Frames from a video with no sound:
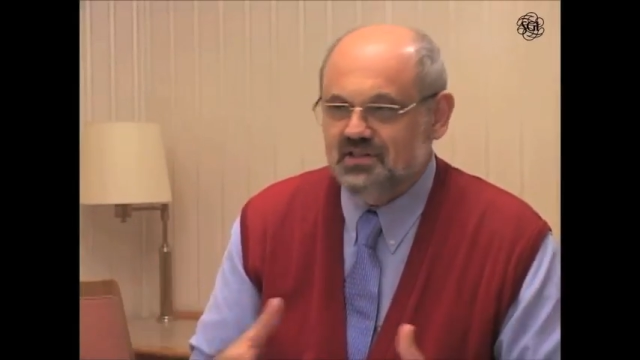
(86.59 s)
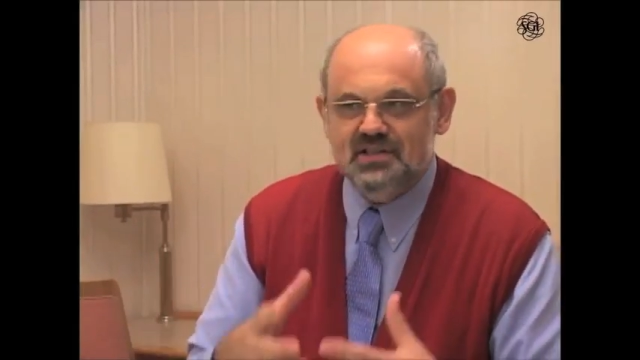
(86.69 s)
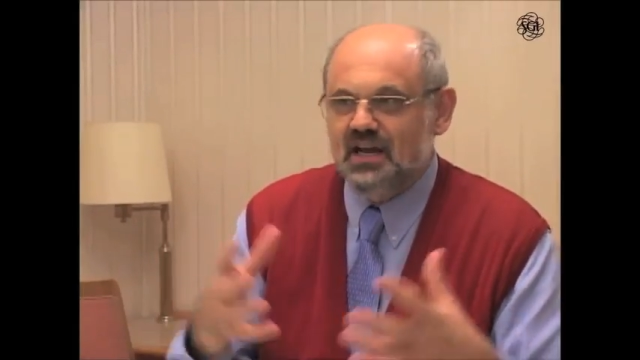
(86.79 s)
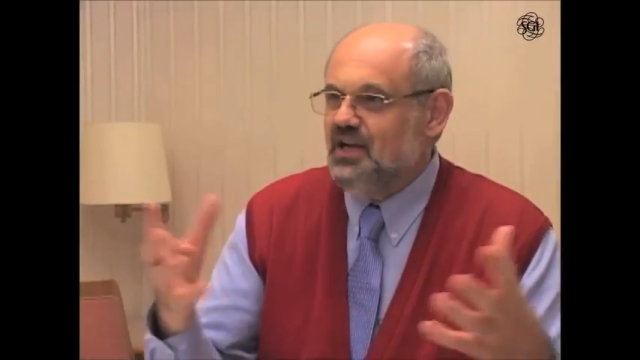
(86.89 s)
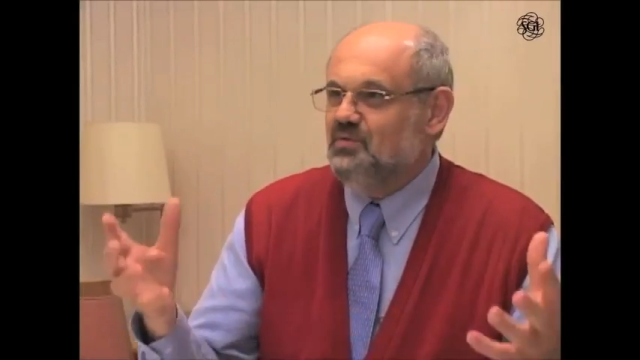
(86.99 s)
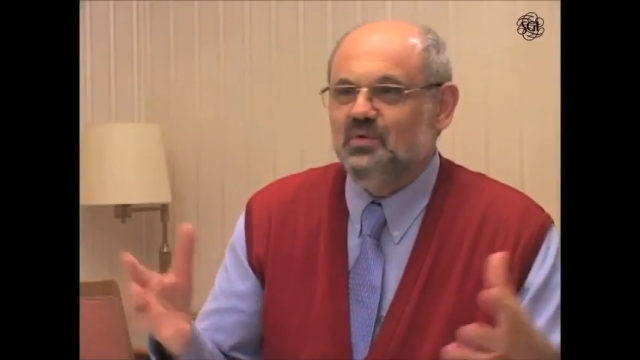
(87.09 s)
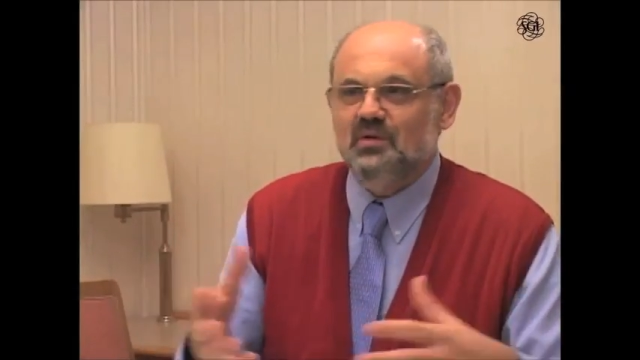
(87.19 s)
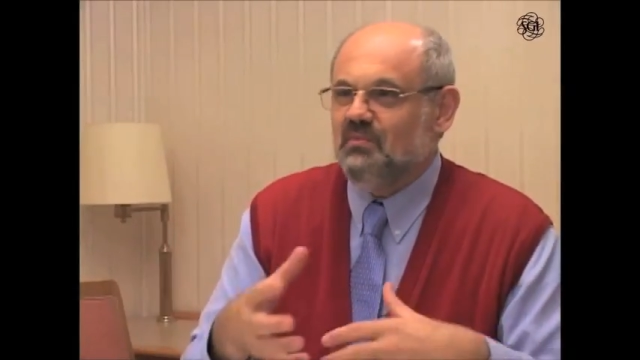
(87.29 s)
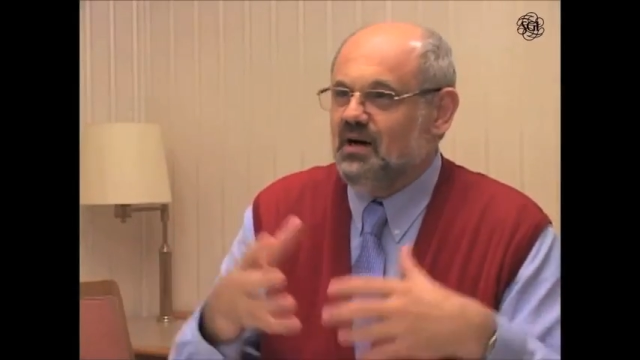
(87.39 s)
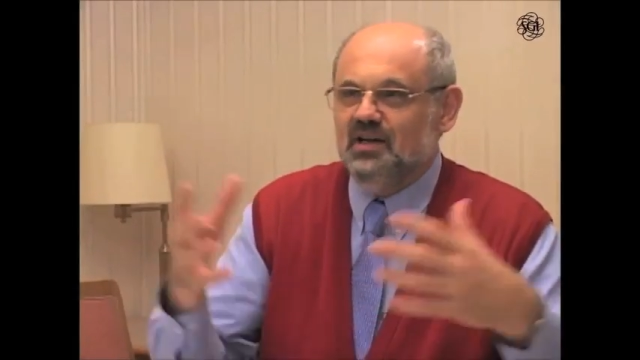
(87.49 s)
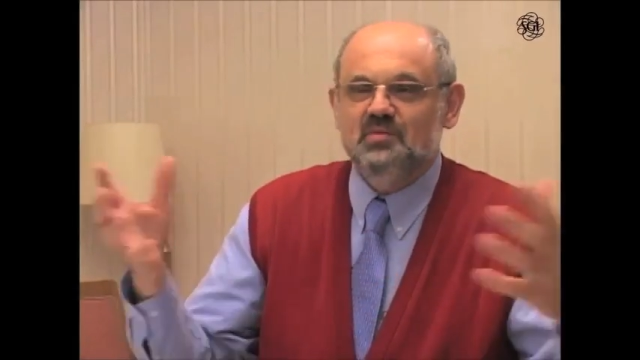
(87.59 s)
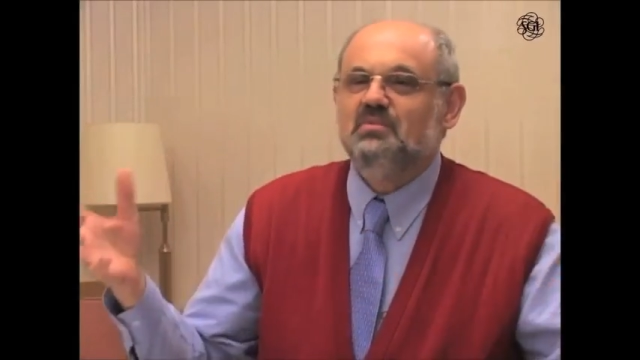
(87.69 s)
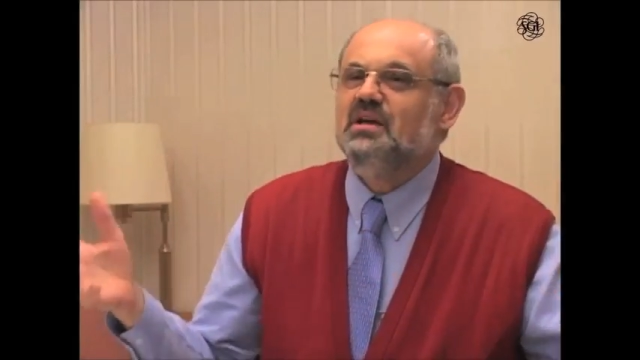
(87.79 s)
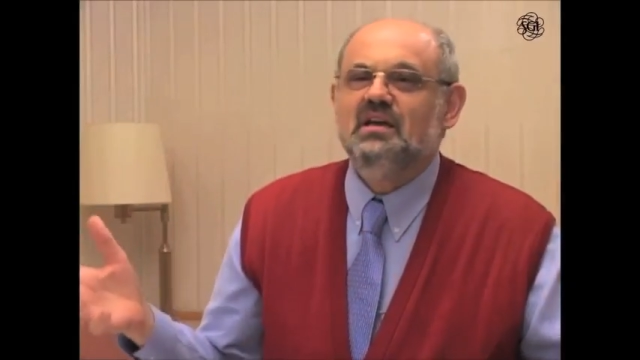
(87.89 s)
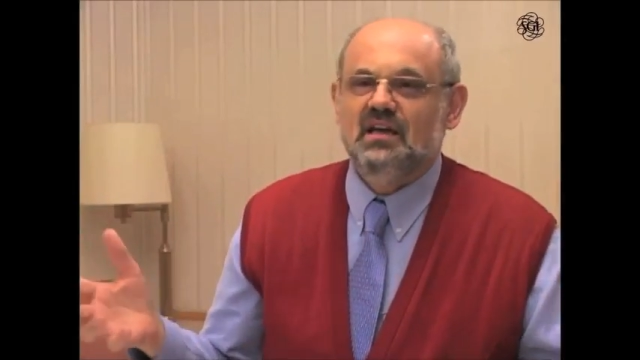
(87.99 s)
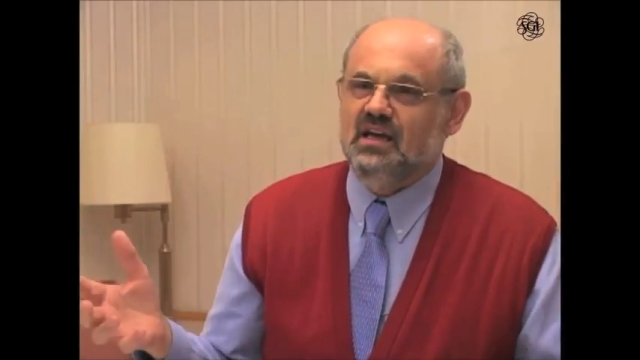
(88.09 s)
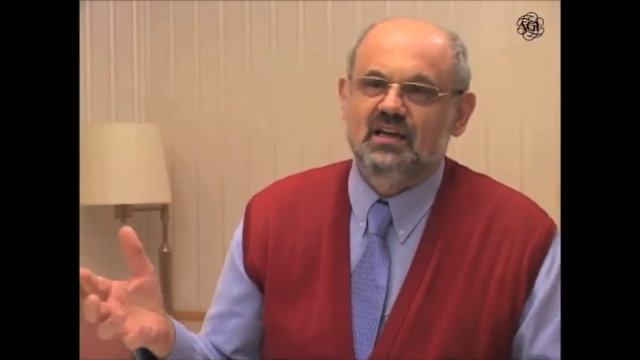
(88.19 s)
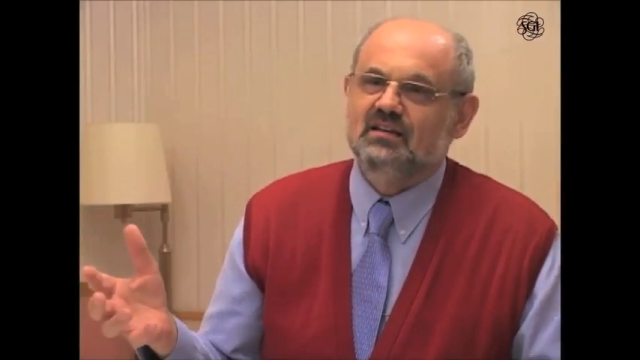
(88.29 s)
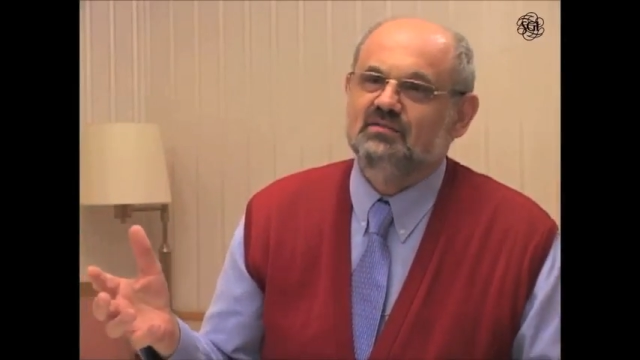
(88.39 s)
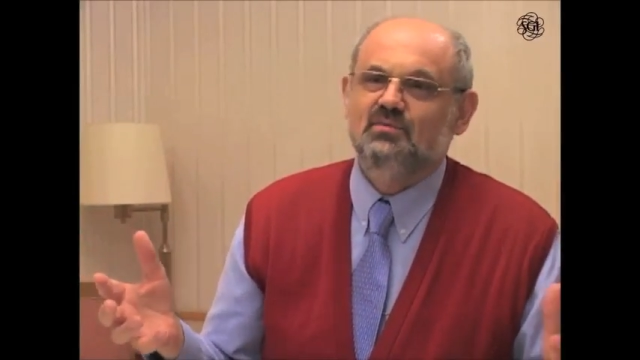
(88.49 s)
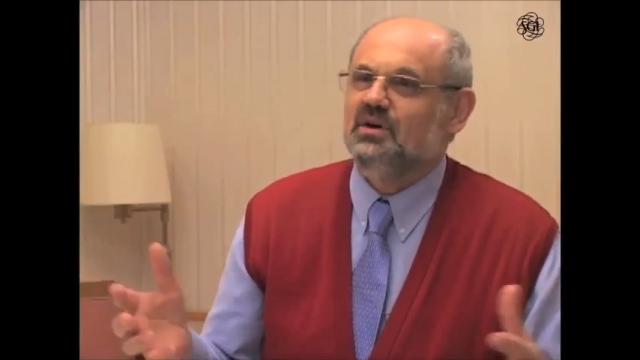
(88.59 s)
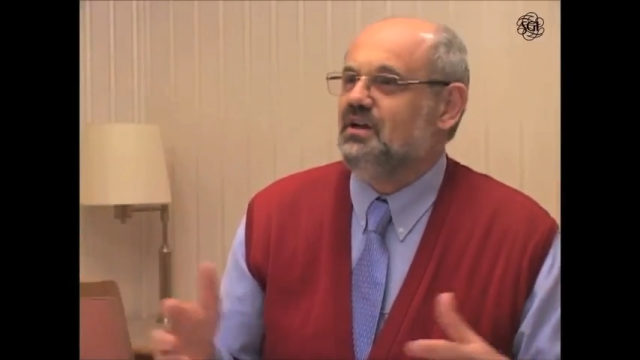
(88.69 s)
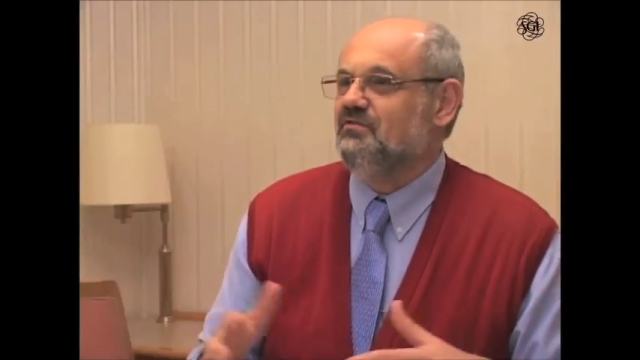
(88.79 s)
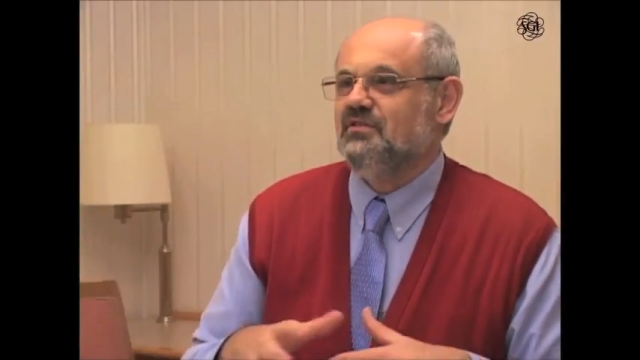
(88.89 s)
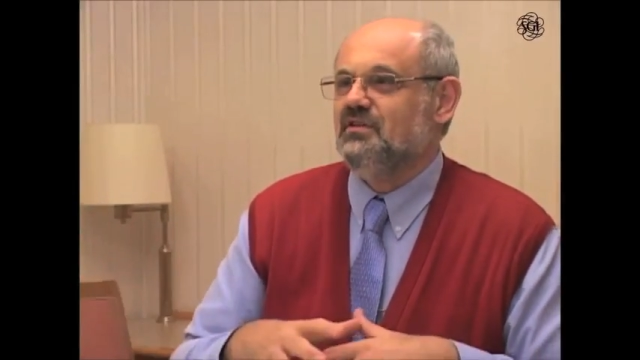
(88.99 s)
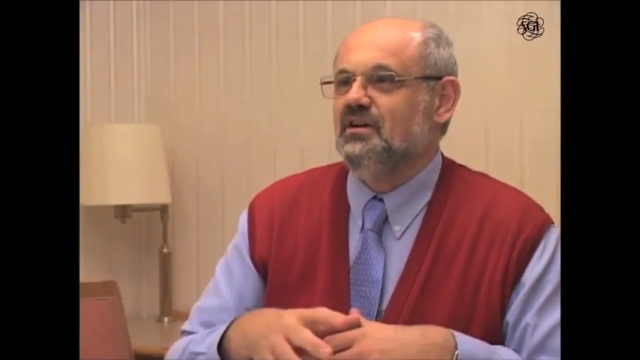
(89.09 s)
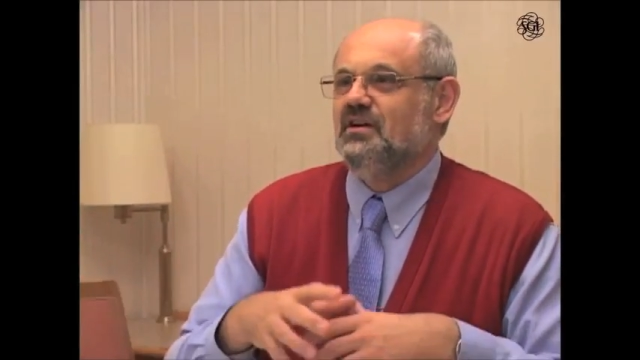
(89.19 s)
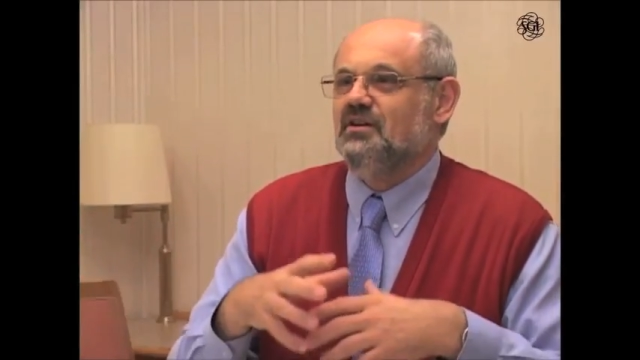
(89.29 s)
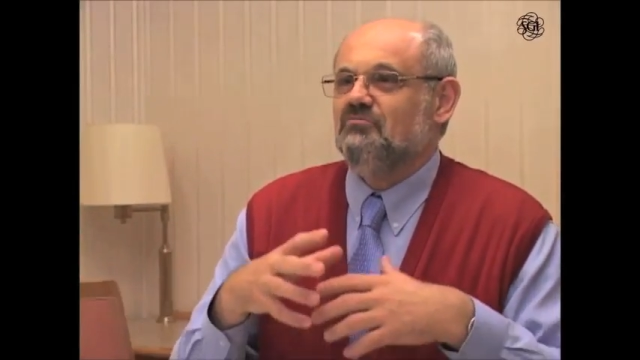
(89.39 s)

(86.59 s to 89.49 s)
state we might be in, whatever